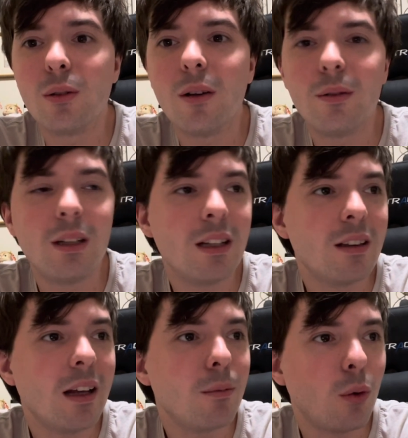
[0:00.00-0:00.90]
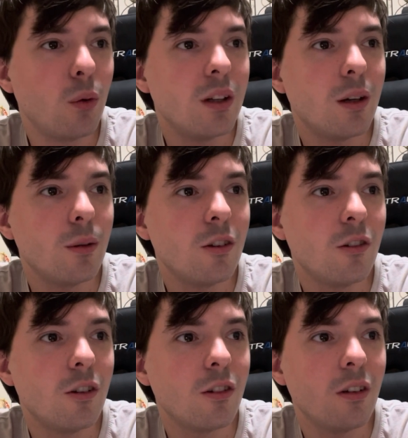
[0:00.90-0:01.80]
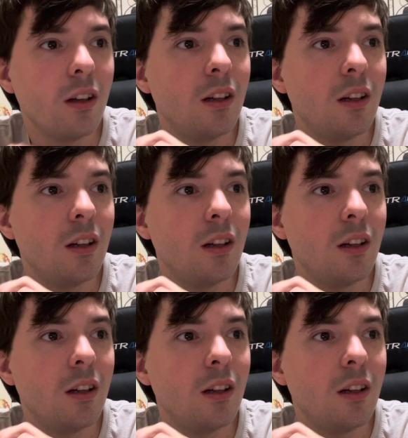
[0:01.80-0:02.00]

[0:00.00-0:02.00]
I mean, at that point, I was just